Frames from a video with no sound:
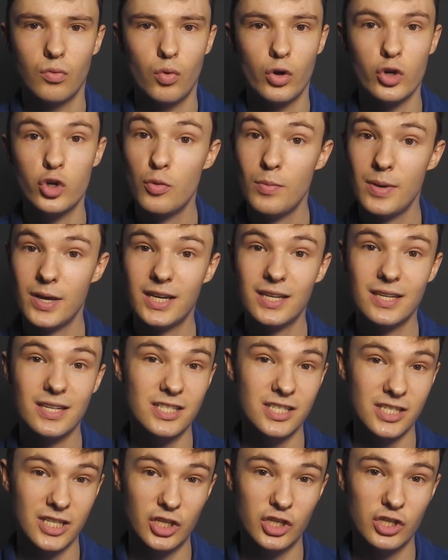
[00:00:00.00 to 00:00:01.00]
When you make a
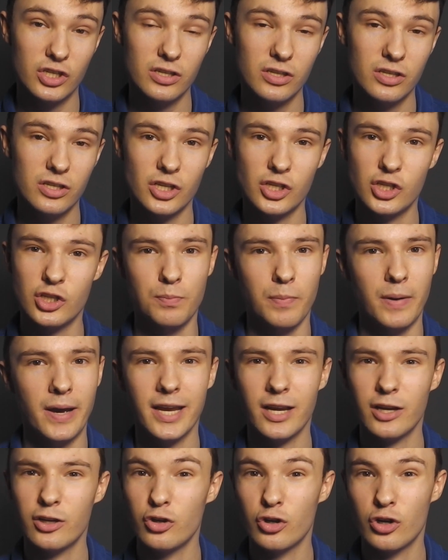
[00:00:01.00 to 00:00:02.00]
decision, such as
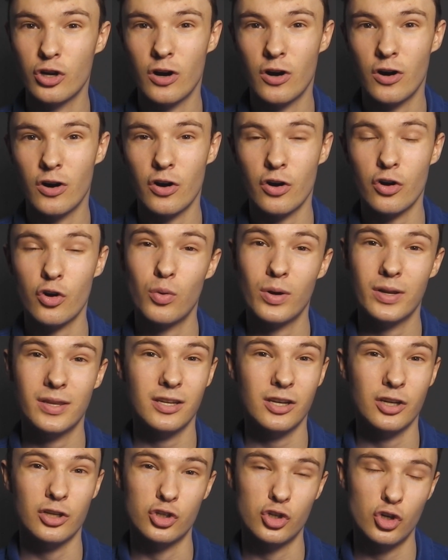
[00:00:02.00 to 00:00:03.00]
buying a new car or quitting
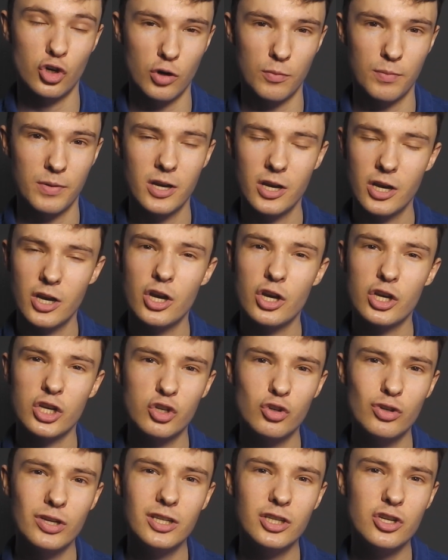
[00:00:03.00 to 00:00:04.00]
a job, you
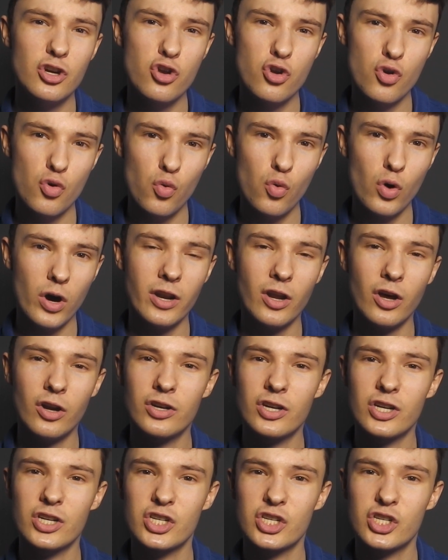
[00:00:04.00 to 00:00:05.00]
need to know and
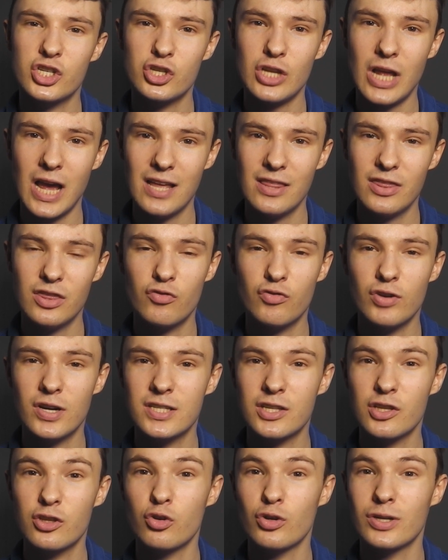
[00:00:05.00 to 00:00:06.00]
understand the risk
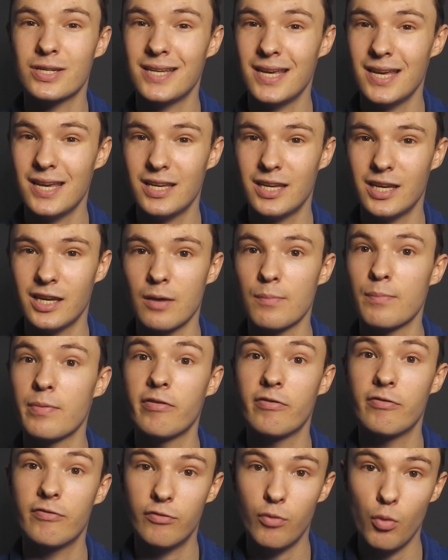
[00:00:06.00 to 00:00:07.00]
that you're taking
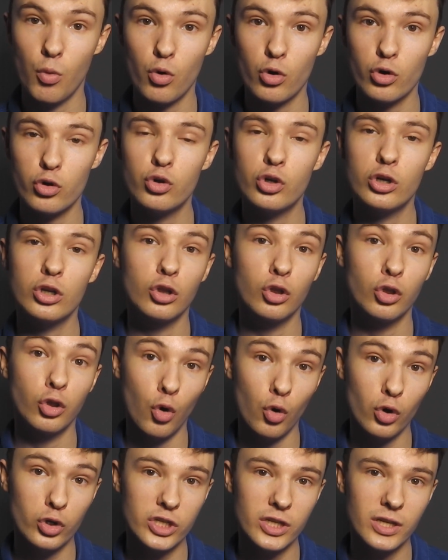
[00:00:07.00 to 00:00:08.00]
before you can
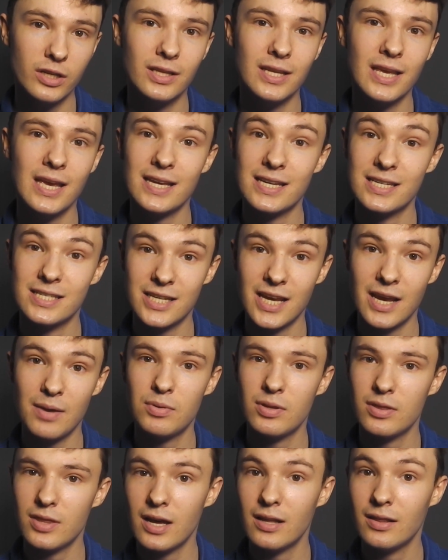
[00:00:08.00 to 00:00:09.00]
logically
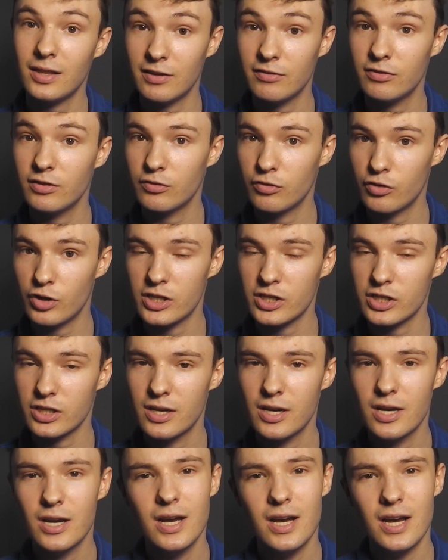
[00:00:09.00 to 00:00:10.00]
accept that level of risk.
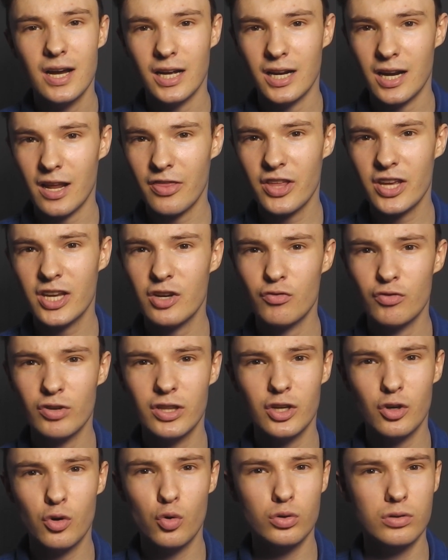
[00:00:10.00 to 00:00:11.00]
And I think it really
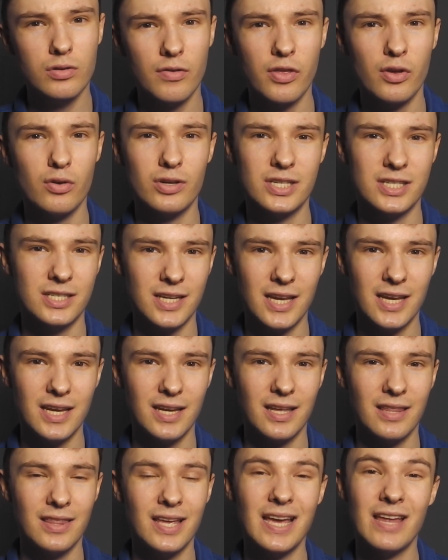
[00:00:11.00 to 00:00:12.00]
goes without
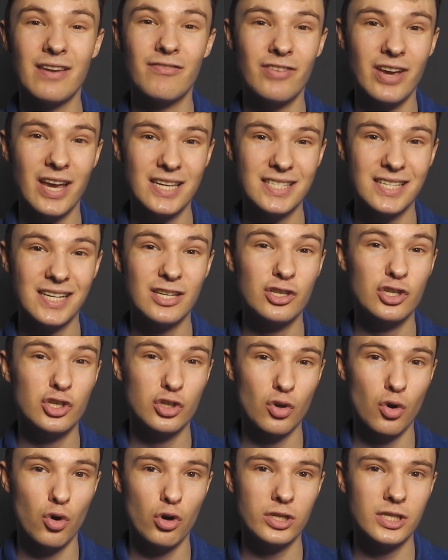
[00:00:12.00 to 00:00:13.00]
saying that investing in
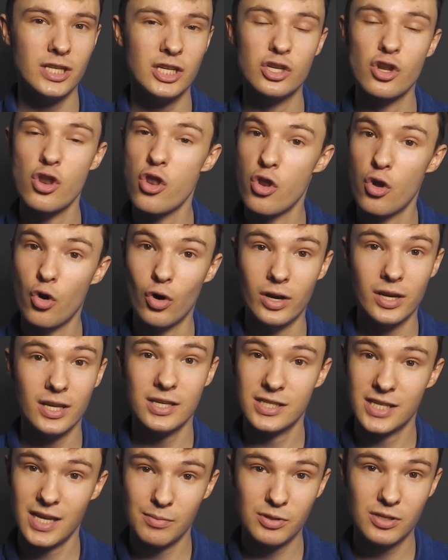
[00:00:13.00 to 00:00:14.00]
stocks is not an
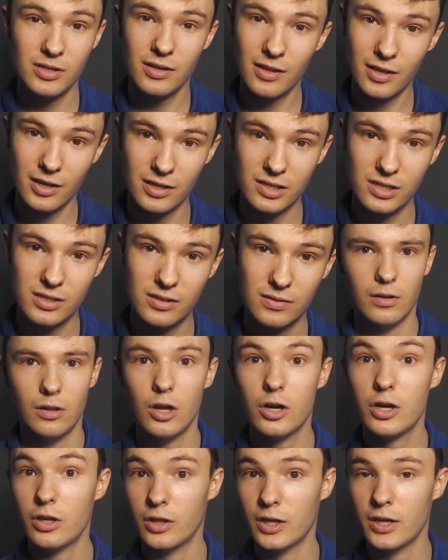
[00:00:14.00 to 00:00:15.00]
exception to this.
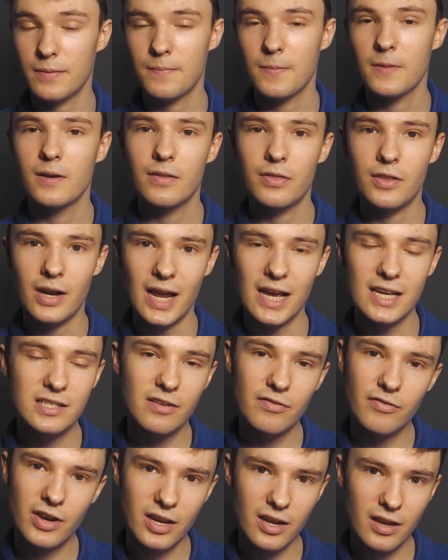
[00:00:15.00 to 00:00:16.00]
Luckily, there is a
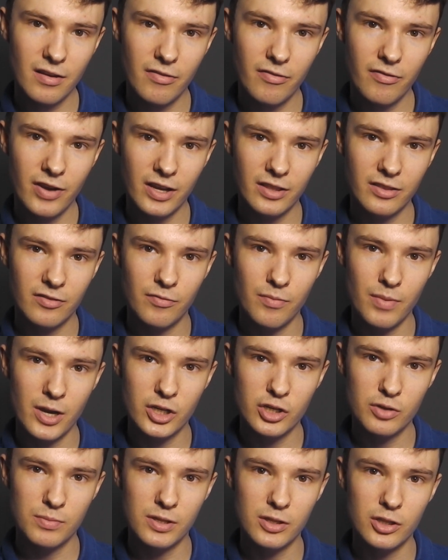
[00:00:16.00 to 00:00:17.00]
very effective
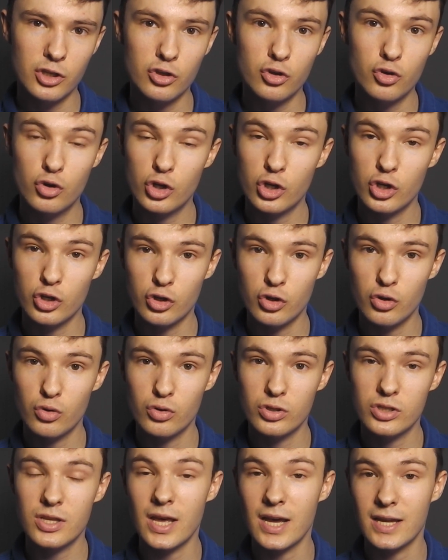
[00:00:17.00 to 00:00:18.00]
measurement that you can
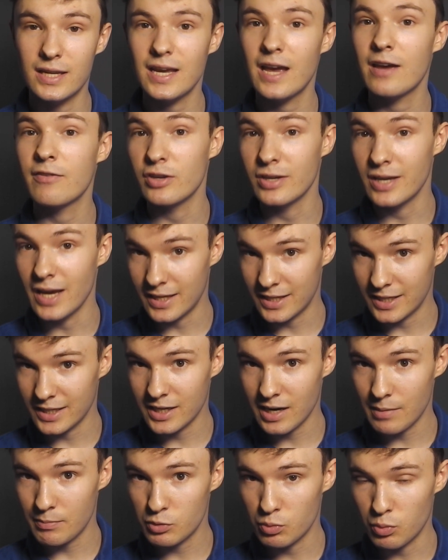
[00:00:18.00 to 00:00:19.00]
use that, if you get to
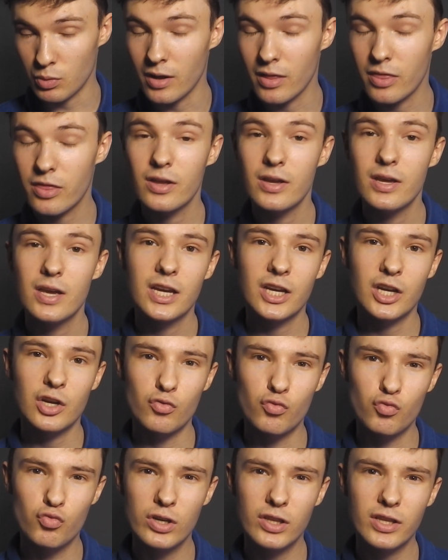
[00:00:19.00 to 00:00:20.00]
grips with,
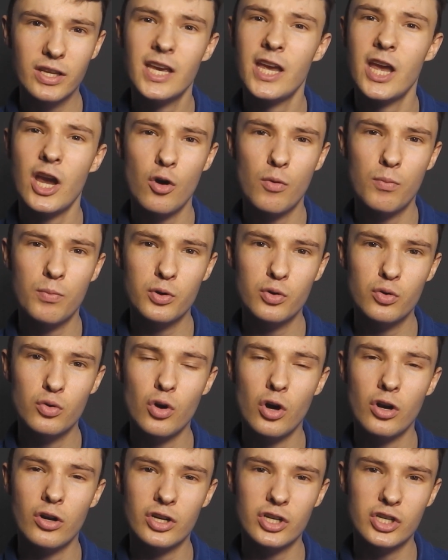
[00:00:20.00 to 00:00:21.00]
can really help you
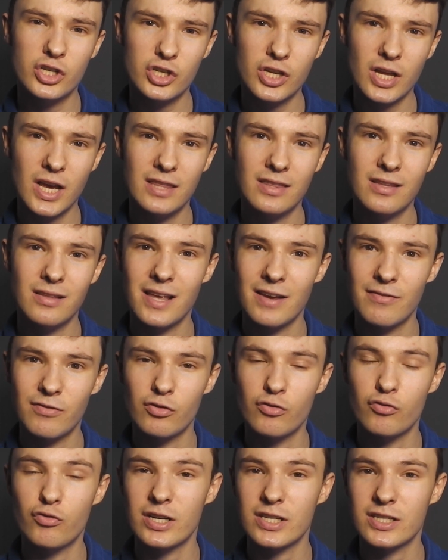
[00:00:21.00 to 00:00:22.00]
understand the level
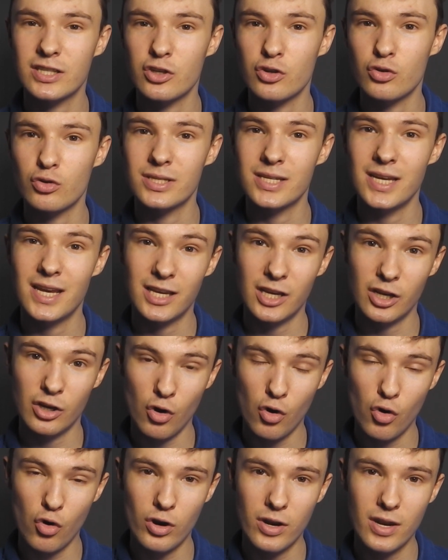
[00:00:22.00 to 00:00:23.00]
of risk that you're taking
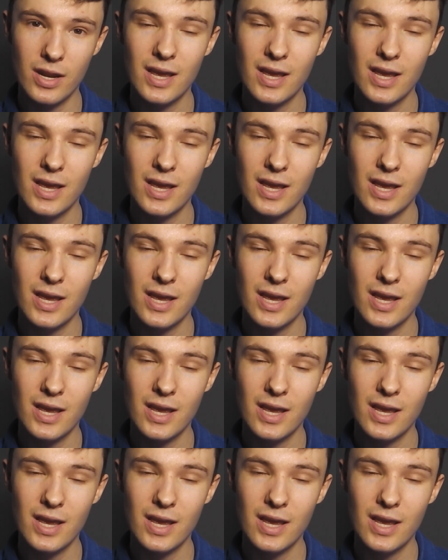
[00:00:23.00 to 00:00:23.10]
on